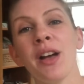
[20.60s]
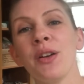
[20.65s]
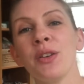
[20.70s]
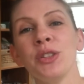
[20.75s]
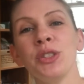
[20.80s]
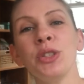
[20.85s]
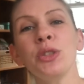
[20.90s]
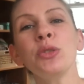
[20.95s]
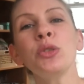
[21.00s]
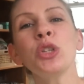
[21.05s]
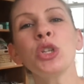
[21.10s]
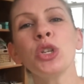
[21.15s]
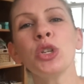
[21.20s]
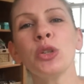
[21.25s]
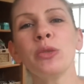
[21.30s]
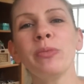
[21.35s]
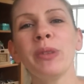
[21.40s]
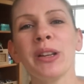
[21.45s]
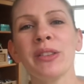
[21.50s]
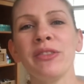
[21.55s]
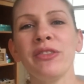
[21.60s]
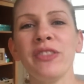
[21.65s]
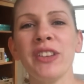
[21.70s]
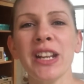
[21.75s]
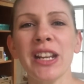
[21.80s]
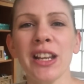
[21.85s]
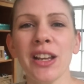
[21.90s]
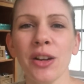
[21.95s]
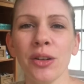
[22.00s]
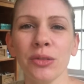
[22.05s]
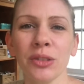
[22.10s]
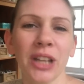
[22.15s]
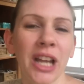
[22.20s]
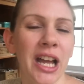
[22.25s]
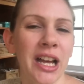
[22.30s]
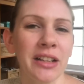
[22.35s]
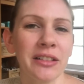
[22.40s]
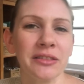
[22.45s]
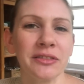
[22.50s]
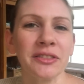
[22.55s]
YouTube video
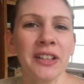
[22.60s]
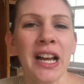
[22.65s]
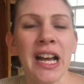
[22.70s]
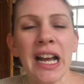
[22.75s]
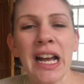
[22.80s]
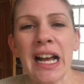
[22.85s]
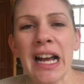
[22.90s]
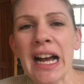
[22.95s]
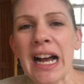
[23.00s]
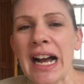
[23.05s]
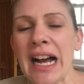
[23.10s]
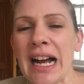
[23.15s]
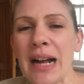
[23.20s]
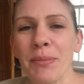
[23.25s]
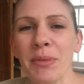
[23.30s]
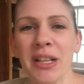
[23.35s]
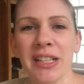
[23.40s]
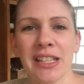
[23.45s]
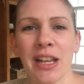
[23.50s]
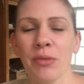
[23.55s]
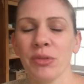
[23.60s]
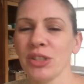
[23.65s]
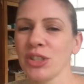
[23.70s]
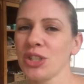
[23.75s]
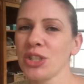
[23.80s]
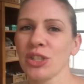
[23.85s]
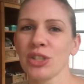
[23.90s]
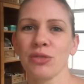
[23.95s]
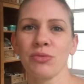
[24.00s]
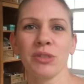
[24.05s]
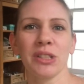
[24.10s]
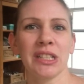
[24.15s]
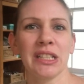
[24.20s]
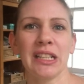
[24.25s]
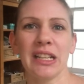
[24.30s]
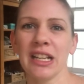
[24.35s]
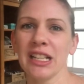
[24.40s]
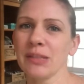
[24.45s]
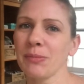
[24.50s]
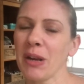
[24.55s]
love because I was just
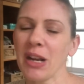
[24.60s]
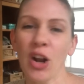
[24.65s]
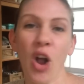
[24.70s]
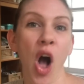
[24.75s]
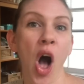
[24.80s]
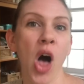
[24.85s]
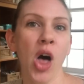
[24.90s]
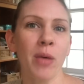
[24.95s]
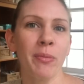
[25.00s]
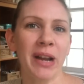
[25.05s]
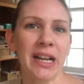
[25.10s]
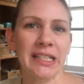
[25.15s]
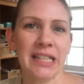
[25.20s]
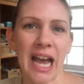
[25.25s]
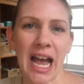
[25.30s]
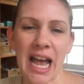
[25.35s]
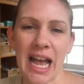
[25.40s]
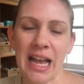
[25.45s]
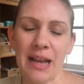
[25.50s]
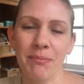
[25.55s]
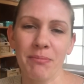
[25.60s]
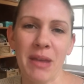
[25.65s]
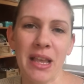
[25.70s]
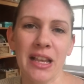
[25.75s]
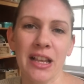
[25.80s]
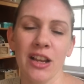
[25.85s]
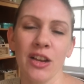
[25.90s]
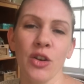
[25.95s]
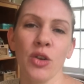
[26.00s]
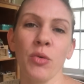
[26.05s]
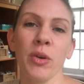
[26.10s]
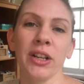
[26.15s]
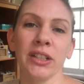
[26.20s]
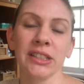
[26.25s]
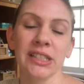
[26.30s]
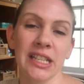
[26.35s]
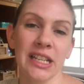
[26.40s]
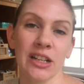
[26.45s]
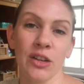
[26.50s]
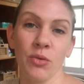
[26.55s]
really spending all my time making
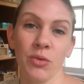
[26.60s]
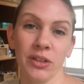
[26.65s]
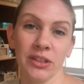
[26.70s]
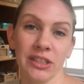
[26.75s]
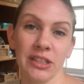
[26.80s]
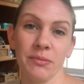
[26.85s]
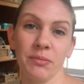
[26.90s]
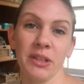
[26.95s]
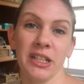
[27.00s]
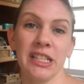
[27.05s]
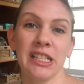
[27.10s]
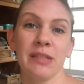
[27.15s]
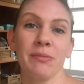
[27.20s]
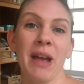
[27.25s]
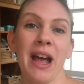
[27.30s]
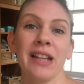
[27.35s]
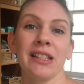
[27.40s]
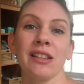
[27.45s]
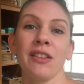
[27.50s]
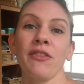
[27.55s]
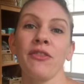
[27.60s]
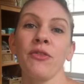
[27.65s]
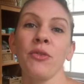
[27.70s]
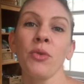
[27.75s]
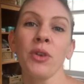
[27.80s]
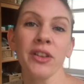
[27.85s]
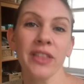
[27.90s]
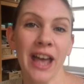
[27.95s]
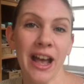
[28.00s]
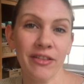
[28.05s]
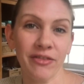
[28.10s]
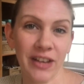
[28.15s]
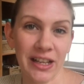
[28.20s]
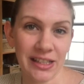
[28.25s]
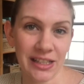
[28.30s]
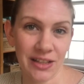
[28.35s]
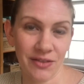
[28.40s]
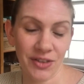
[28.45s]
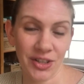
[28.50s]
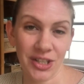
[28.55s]
quilts and quilted placemats for that
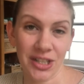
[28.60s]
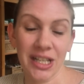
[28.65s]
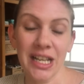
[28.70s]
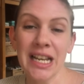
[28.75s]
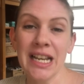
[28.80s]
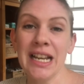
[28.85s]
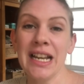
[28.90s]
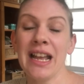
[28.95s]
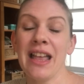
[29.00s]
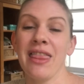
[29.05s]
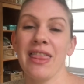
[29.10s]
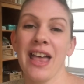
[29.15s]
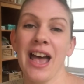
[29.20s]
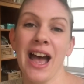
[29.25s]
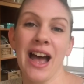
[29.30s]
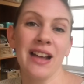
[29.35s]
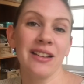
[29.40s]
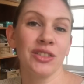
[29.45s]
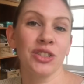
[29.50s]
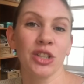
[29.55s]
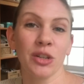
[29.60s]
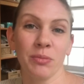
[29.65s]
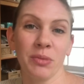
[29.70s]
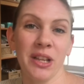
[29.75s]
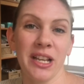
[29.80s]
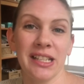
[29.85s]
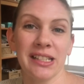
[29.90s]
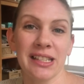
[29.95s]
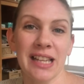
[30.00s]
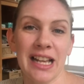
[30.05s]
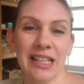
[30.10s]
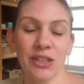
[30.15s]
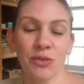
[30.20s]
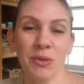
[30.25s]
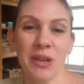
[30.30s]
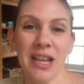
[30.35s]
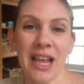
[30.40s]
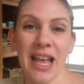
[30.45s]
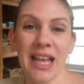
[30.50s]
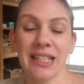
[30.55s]
festival, and that took place last
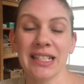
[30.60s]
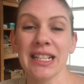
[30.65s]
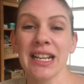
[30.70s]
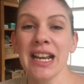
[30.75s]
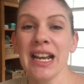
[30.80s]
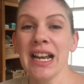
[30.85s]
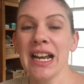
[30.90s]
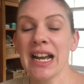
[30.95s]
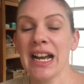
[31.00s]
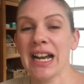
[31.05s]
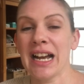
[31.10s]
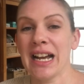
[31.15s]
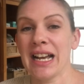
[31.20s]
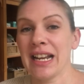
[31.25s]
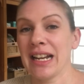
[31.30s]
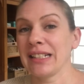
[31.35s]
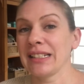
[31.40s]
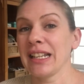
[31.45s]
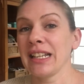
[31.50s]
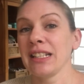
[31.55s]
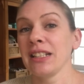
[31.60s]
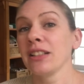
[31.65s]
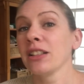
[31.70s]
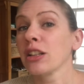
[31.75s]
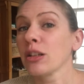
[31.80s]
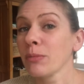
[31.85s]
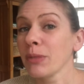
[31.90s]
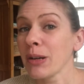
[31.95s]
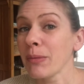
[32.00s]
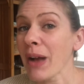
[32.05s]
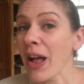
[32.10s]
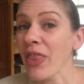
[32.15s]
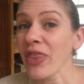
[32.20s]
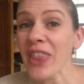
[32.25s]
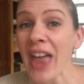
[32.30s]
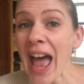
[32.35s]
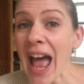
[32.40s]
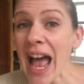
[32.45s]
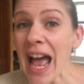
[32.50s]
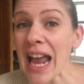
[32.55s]
weekend, and I'll tell you a little bit about
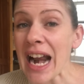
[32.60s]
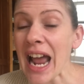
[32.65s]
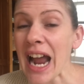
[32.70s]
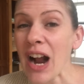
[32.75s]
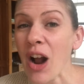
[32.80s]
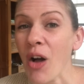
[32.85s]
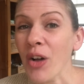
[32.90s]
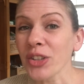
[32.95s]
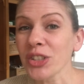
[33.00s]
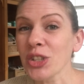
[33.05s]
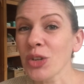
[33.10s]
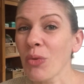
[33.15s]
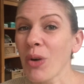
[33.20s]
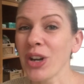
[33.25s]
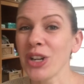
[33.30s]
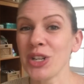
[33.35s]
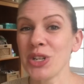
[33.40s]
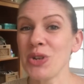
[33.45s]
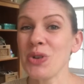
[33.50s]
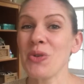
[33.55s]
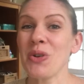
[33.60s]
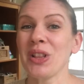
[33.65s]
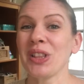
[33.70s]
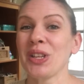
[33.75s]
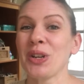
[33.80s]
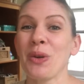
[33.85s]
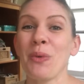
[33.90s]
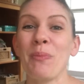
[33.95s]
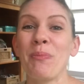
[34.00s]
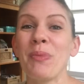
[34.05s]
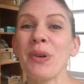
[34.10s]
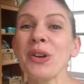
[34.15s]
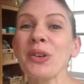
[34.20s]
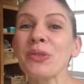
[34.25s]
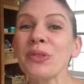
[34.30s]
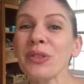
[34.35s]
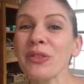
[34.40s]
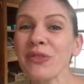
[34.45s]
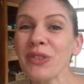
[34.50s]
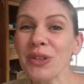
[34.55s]
that. I also want to do a little book
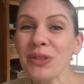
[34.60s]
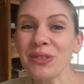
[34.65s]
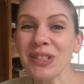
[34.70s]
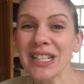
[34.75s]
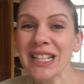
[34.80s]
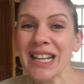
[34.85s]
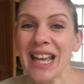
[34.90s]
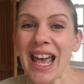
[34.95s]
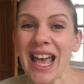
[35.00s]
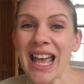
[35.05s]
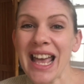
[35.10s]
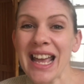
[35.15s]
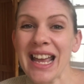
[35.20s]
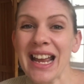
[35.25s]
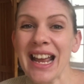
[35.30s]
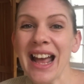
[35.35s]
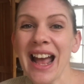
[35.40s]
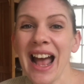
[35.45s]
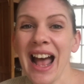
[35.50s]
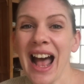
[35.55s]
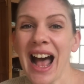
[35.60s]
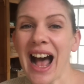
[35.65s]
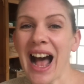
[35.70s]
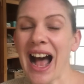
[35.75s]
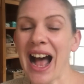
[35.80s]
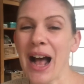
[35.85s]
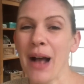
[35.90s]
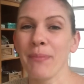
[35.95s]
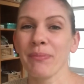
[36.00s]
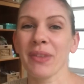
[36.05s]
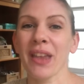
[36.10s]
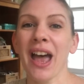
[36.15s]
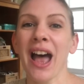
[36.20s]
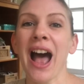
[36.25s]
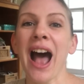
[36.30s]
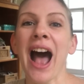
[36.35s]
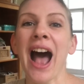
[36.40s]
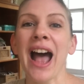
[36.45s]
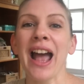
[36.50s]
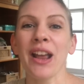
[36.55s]
review today.
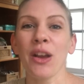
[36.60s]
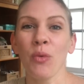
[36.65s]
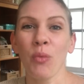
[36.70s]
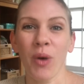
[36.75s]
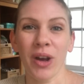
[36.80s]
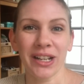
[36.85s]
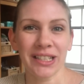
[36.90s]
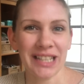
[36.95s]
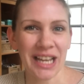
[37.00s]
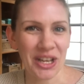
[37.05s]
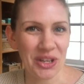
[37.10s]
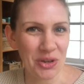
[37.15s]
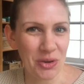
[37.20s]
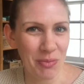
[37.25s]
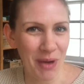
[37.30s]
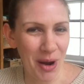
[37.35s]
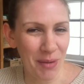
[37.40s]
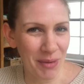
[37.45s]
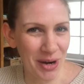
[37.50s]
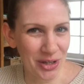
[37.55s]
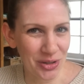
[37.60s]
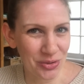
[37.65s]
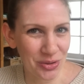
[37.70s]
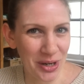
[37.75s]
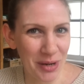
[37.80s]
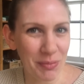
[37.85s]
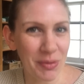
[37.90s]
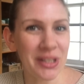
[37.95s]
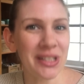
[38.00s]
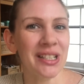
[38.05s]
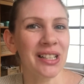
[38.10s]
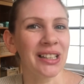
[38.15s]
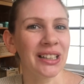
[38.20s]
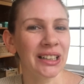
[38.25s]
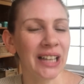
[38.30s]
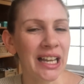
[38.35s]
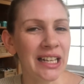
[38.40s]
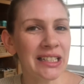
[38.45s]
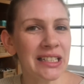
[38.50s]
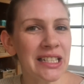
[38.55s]
I want to tell you about my trip to
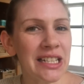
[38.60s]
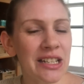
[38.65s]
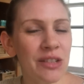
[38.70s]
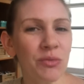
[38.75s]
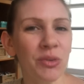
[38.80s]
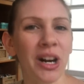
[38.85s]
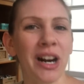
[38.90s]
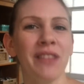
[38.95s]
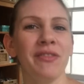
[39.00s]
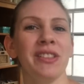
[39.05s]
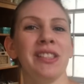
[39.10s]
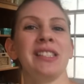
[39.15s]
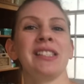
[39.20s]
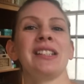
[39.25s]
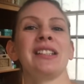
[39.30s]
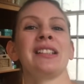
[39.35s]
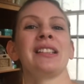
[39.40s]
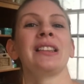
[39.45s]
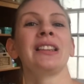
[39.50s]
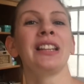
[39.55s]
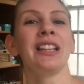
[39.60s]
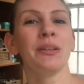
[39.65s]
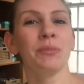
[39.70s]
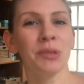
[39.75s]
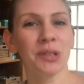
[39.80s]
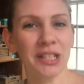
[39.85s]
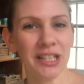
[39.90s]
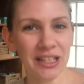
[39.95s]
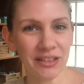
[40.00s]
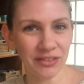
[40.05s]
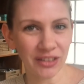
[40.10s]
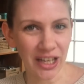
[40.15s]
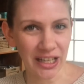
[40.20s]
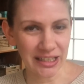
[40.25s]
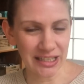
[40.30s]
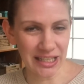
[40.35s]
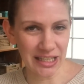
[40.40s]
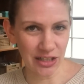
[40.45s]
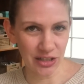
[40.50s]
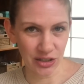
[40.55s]
London, where I visited Liberty of London,
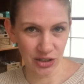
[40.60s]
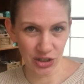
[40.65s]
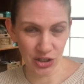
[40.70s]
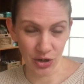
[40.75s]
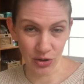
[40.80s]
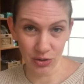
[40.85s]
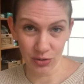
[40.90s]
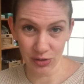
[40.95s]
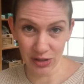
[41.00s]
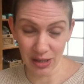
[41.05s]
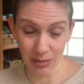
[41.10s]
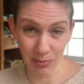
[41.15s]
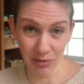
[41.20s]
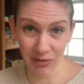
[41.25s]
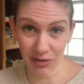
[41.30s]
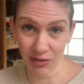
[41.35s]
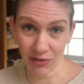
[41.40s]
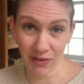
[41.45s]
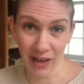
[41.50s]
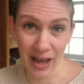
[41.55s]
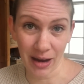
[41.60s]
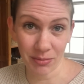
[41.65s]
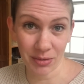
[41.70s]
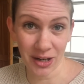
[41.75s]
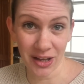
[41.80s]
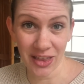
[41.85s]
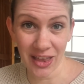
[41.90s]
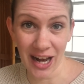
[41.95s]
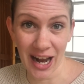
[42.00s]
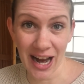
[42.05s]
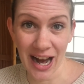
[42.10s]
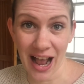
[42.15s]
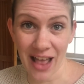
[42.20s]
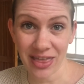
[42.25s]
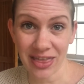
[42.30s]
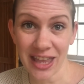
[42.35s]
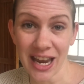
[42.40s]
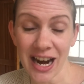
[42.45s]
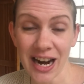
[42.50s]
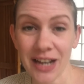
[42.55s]
and show you some of the fabric that I
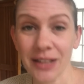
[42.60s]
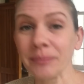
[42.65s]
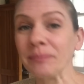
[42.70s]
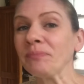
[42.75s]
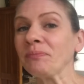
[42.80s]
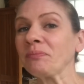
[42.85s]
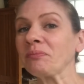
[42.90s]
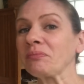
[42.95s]
got there.